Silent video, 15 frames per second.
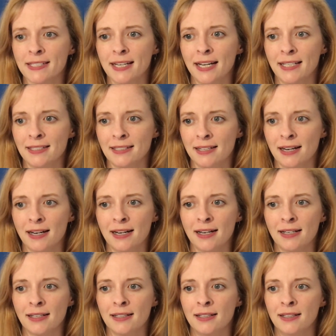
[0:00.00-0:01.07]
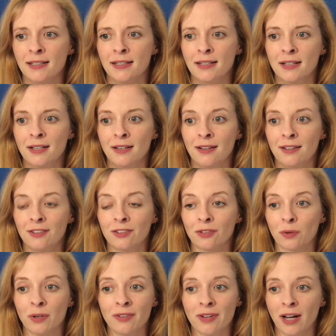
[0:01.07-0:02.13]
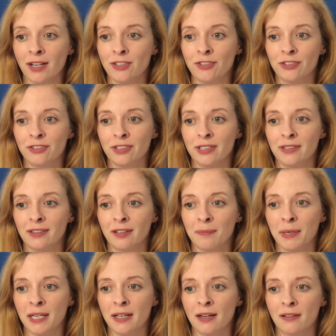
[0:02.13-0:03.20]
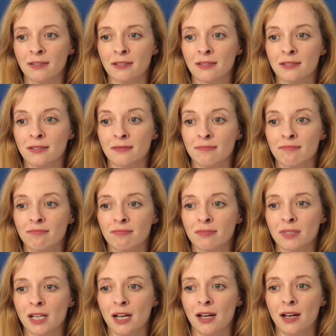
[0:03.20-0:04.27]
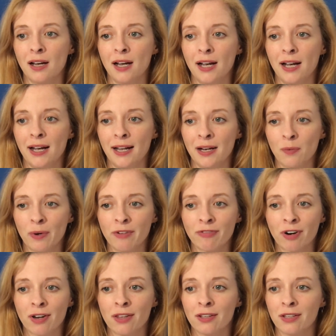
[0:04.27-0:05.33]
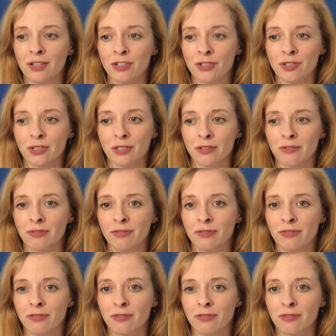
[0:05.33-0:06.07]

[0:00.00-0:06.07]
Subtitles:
And yeah, I sort of got interested in somebody else, and it went farther than it should have.